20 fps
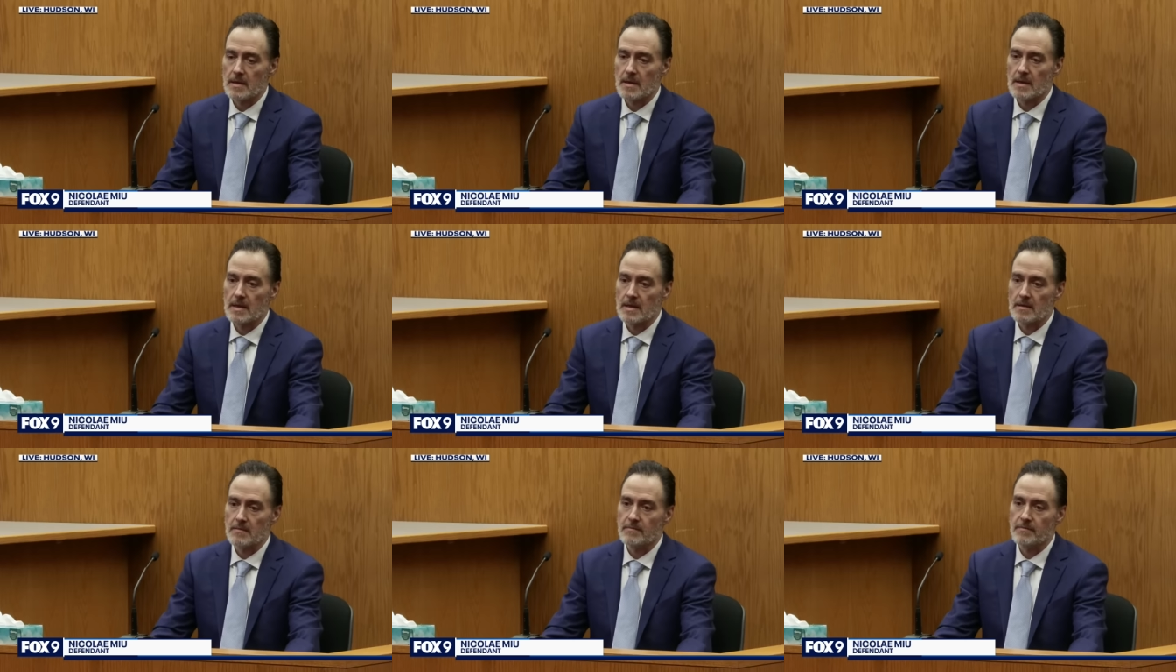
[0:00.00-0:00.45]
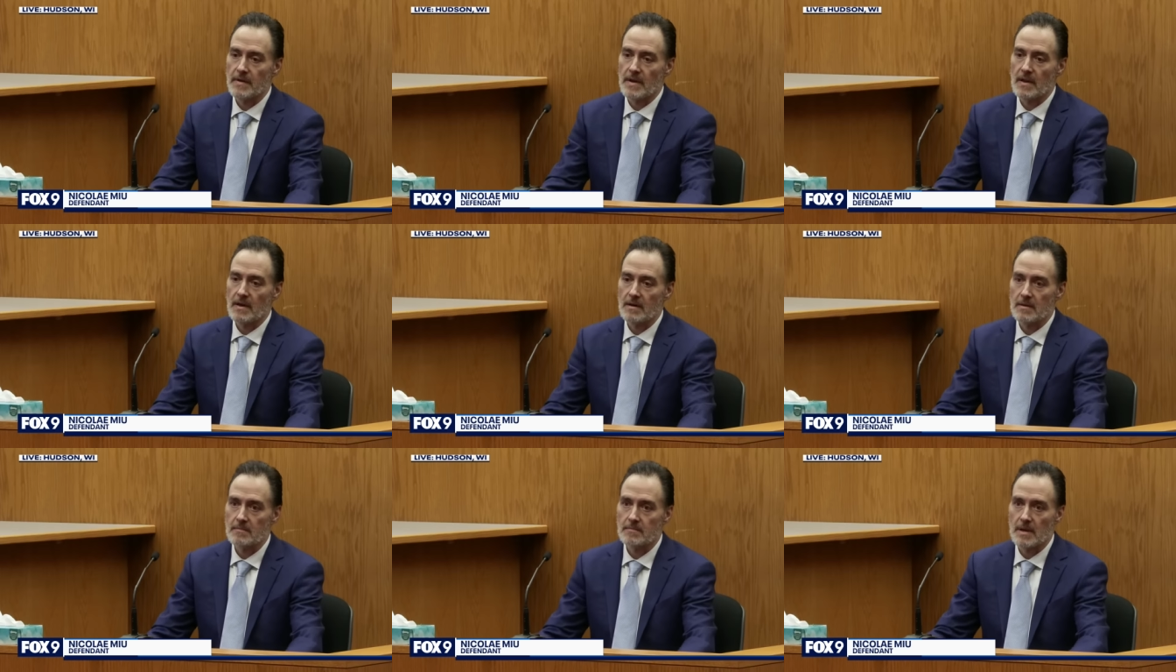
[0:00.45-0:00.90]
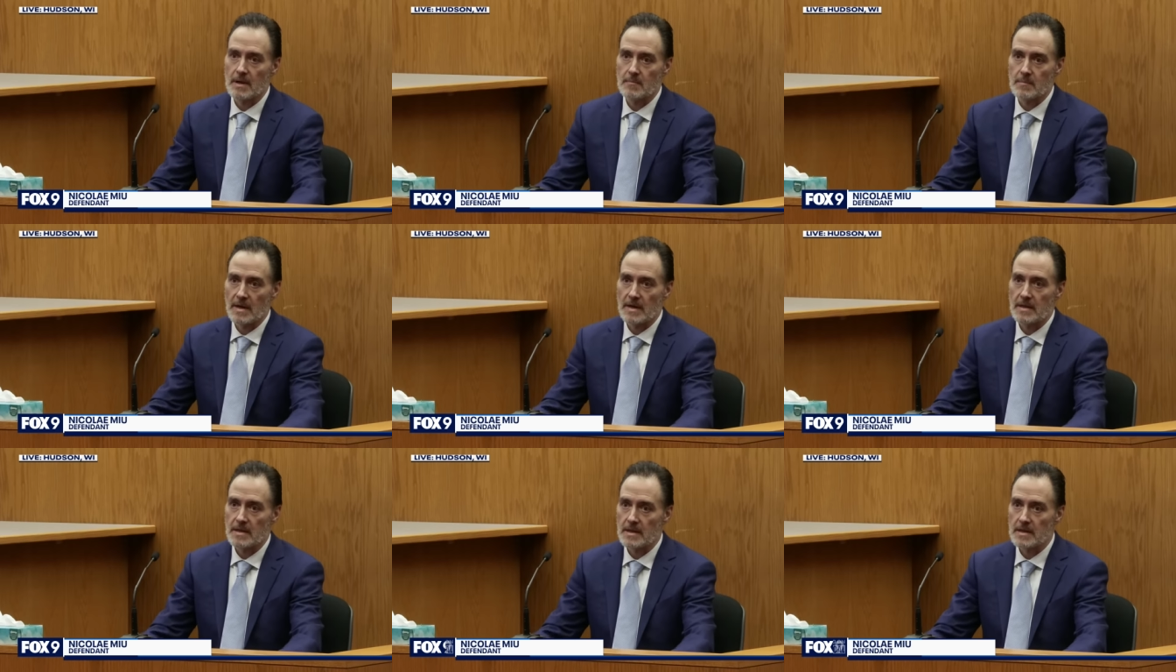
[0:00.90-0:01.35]
and fell on
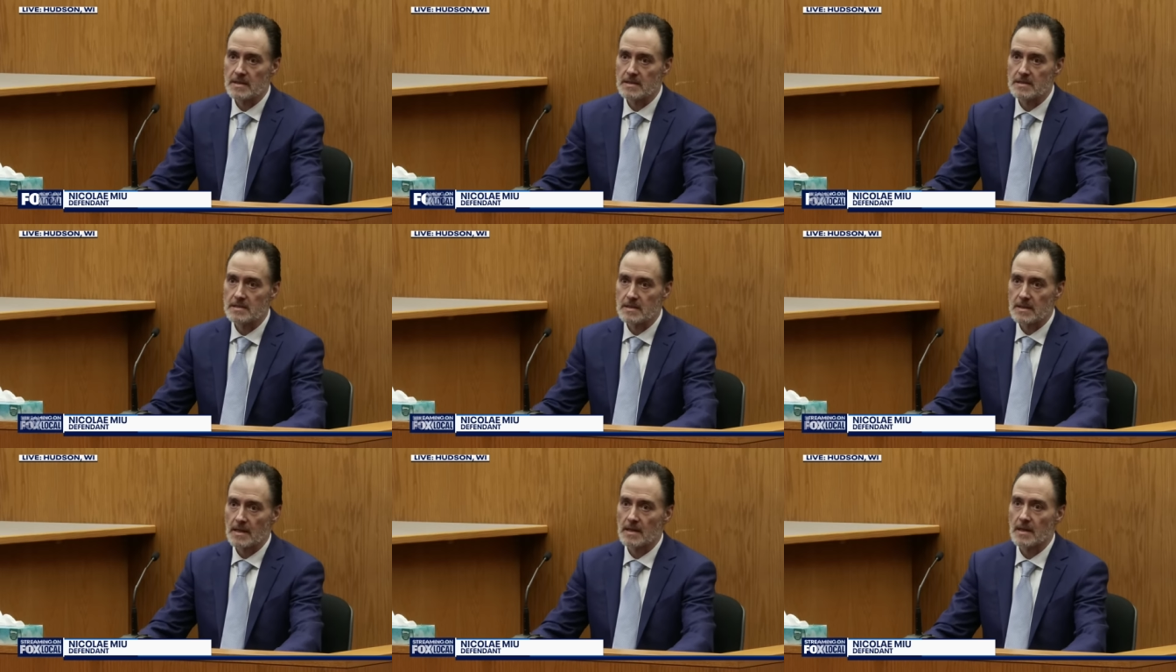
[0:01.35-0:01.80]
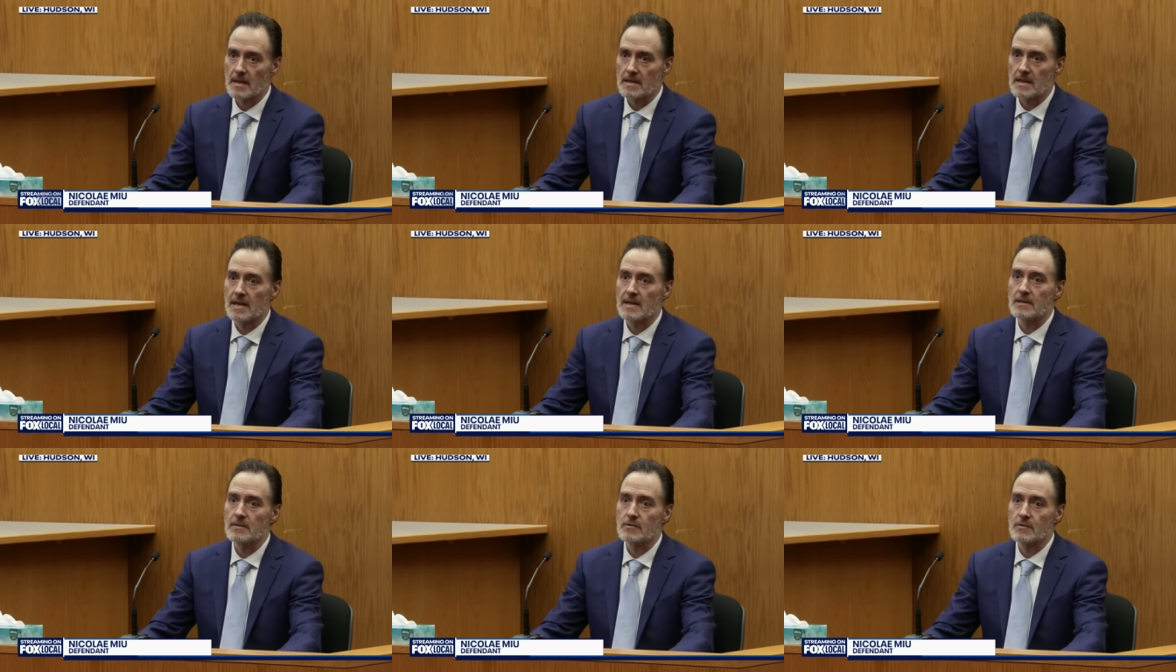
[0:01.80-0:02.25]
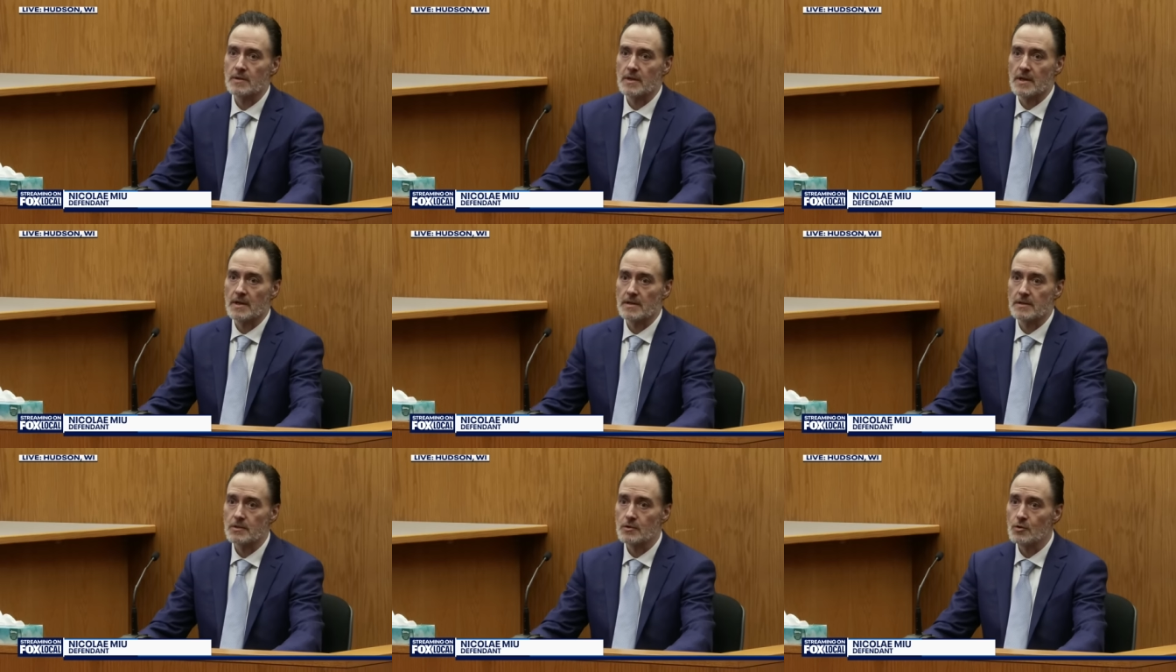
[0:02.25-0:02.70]
my knees, held on to
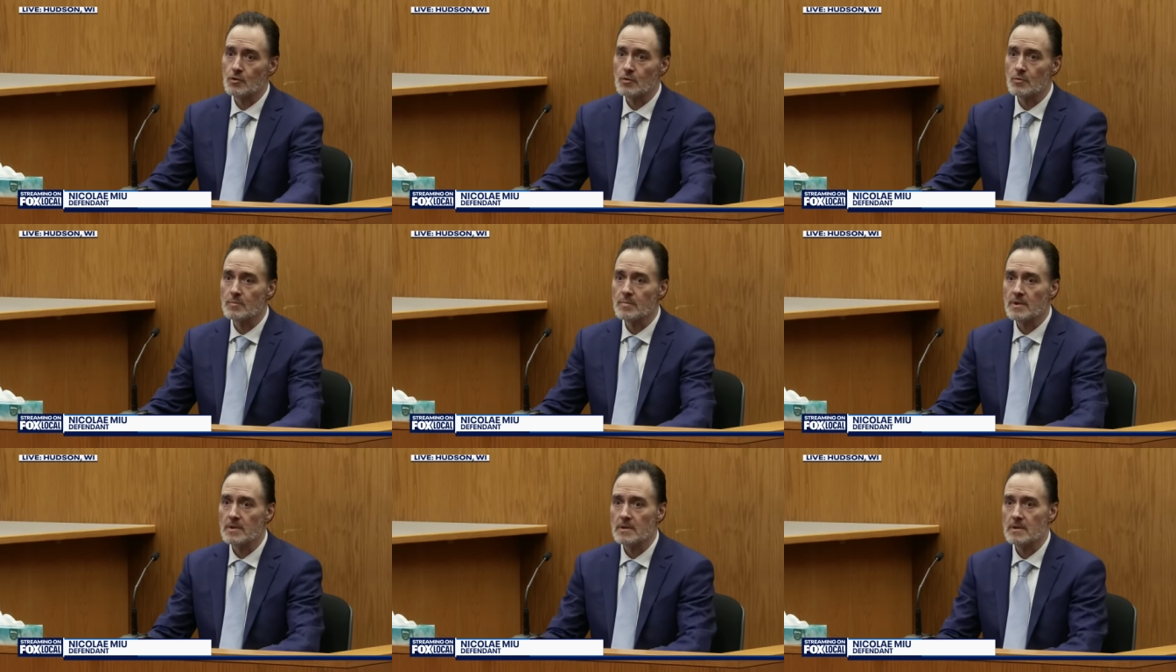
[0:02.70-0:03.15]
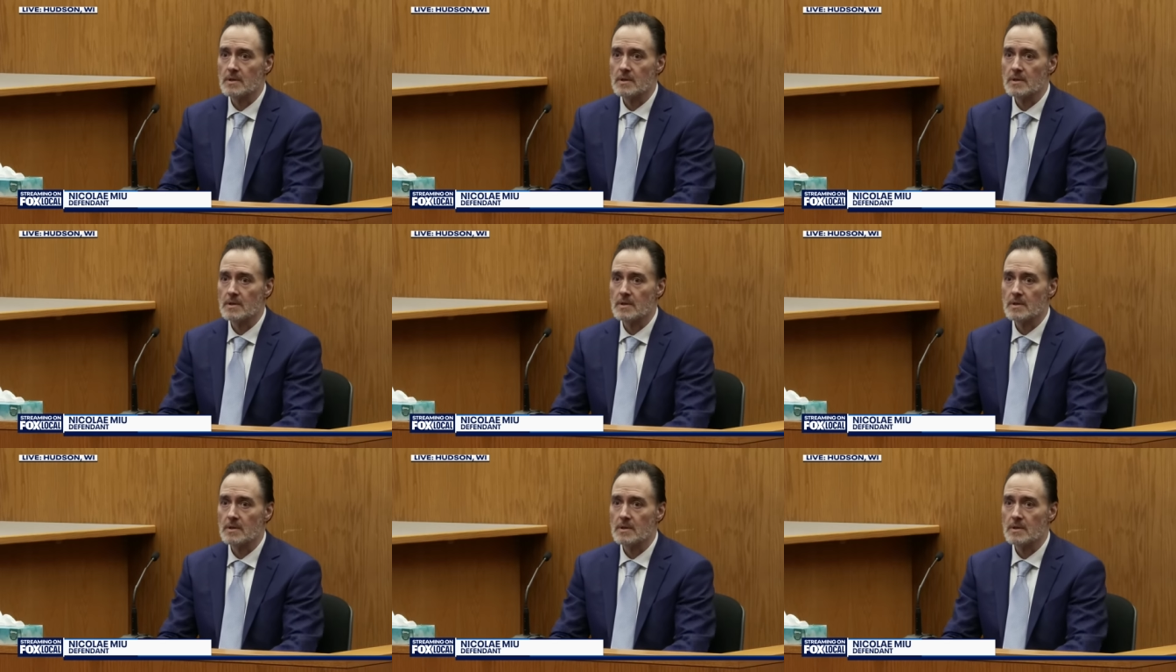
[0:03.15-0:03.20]
their tube,